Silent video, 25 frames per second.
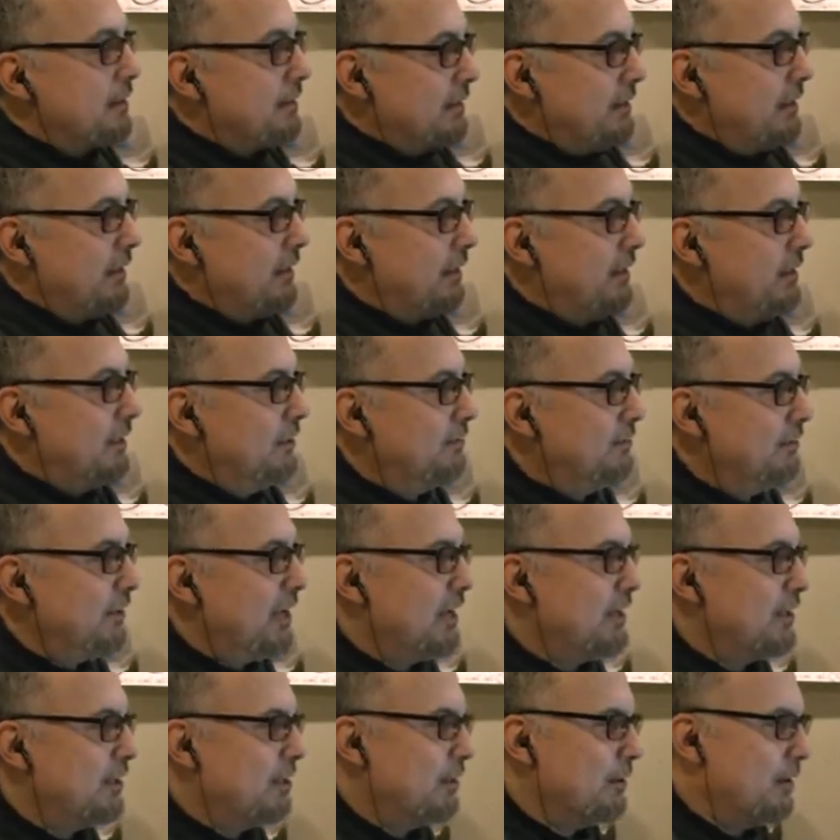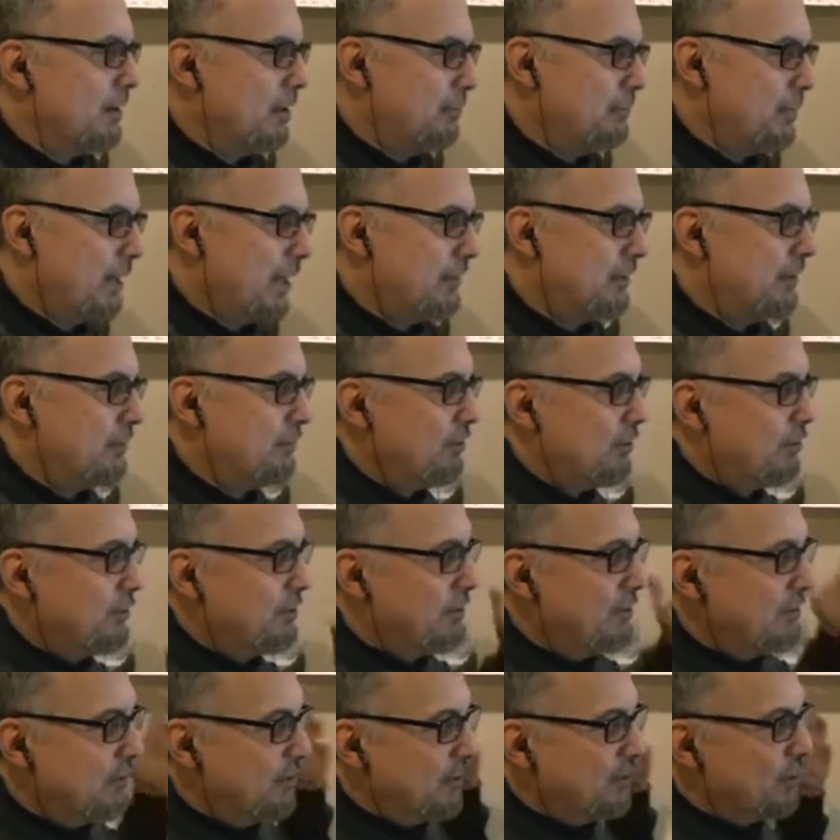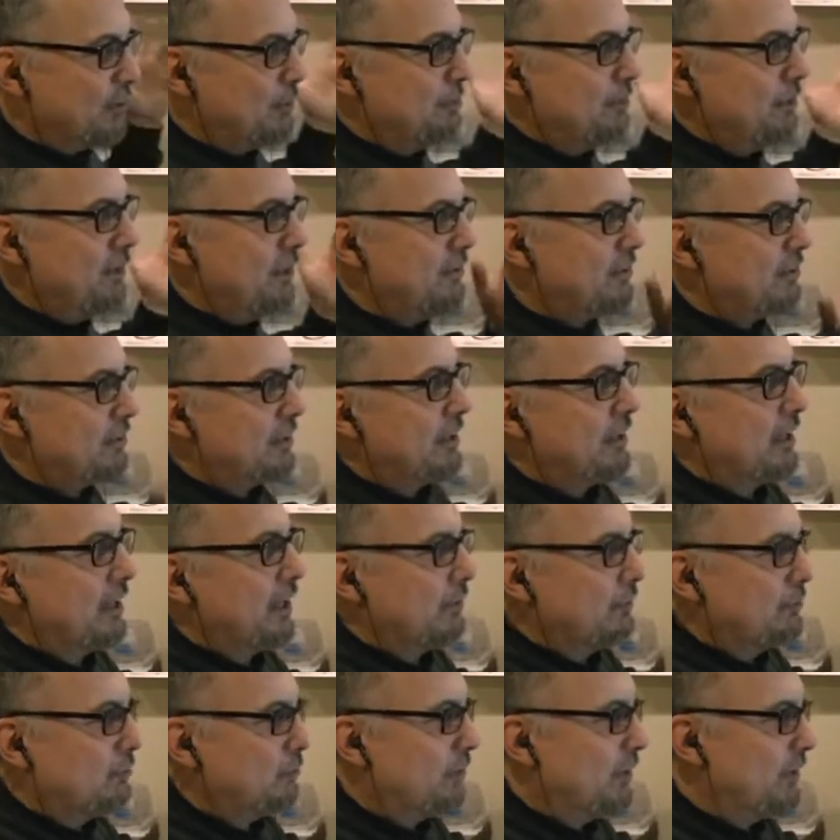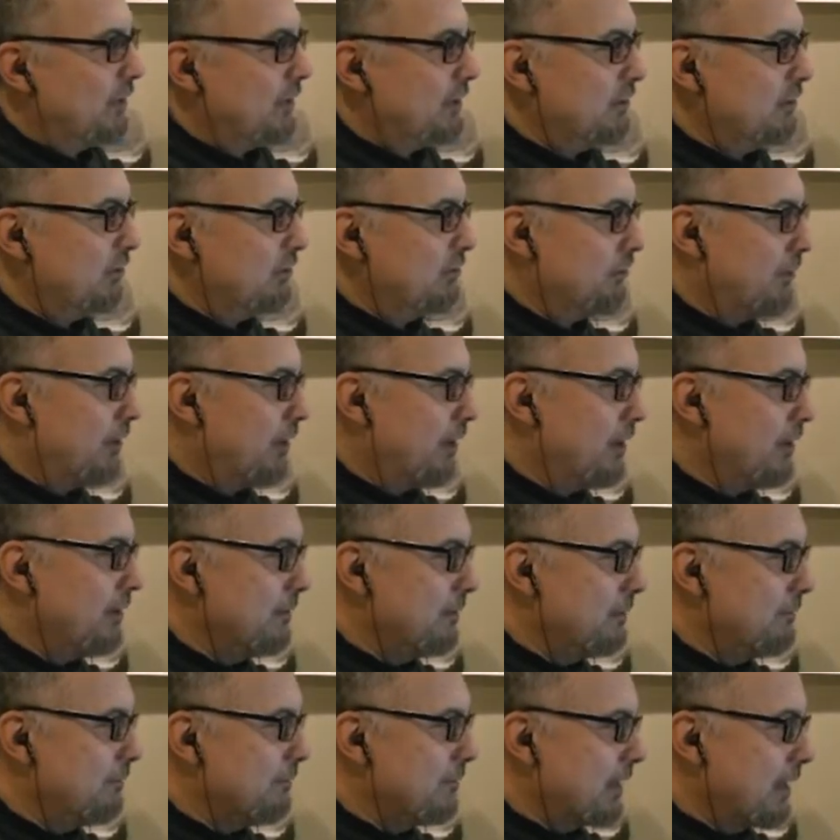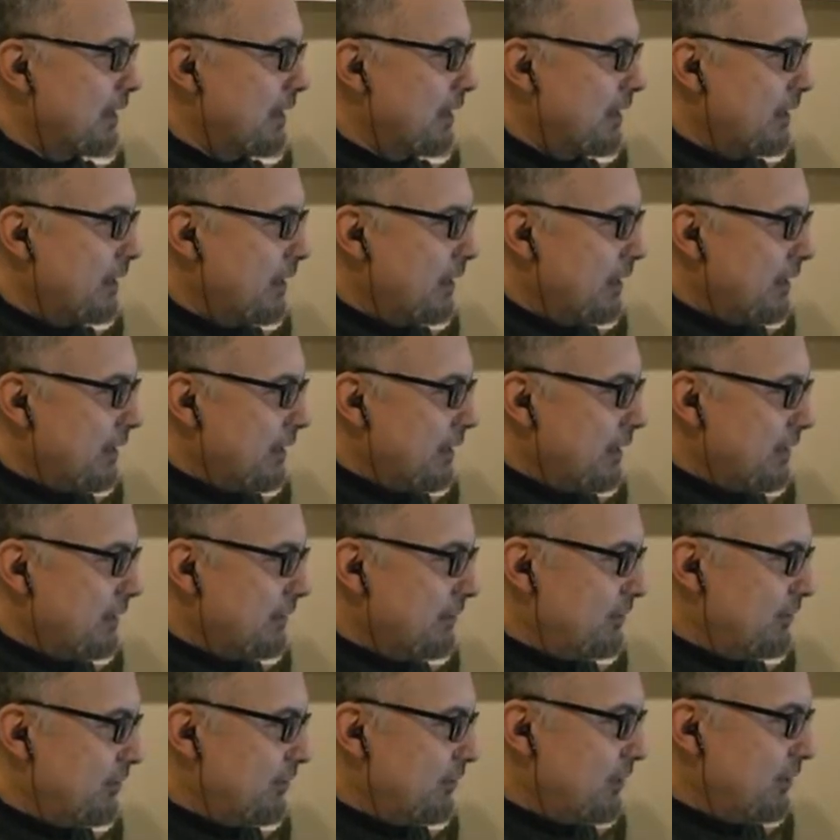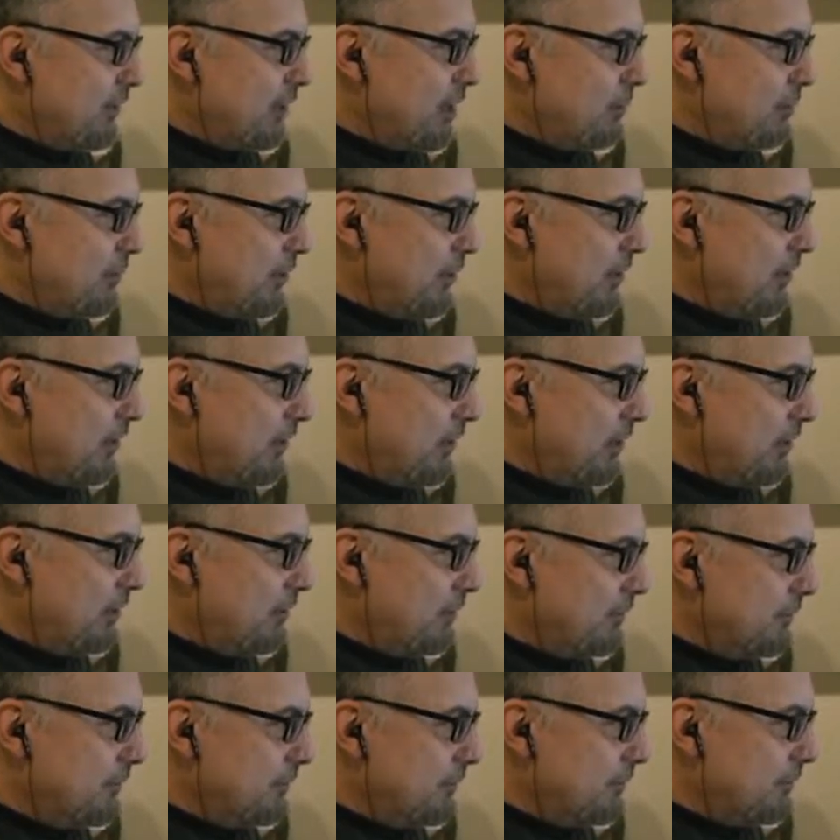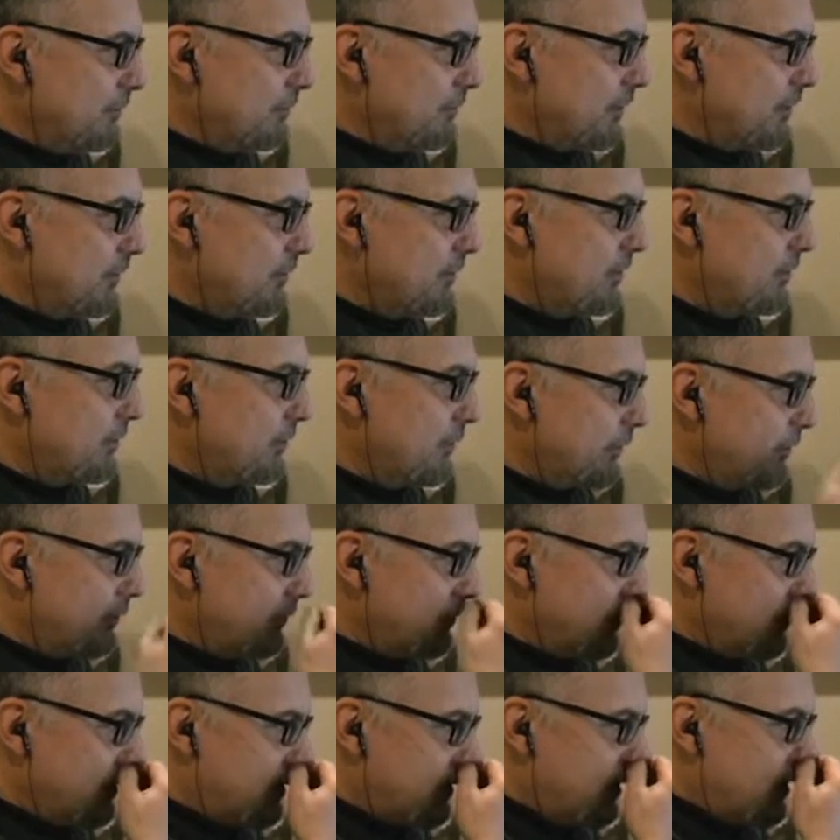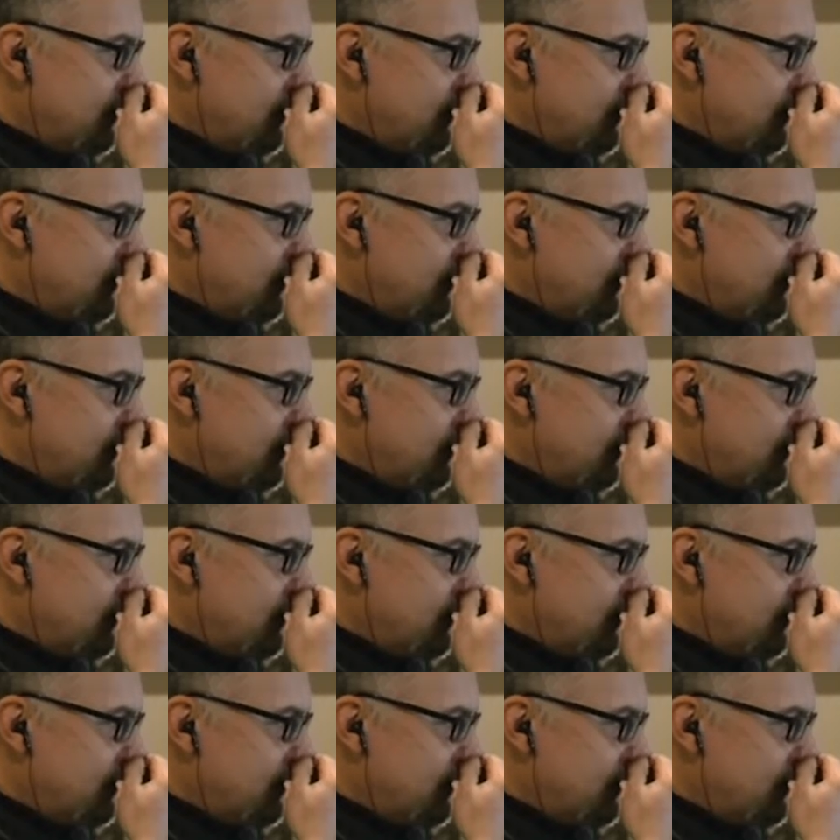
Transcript: thinking of saying about this, or the comparison that I was wanting to draw. So the number here, let's see, what is it?